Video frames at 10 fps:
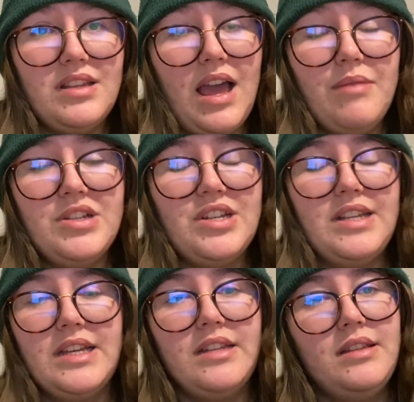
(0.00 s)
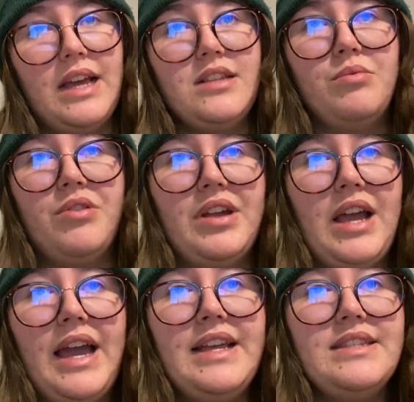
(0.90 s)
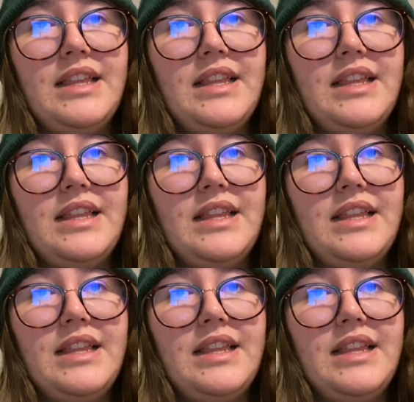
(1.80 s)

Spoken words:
I wish I did get to Wuthering Heights.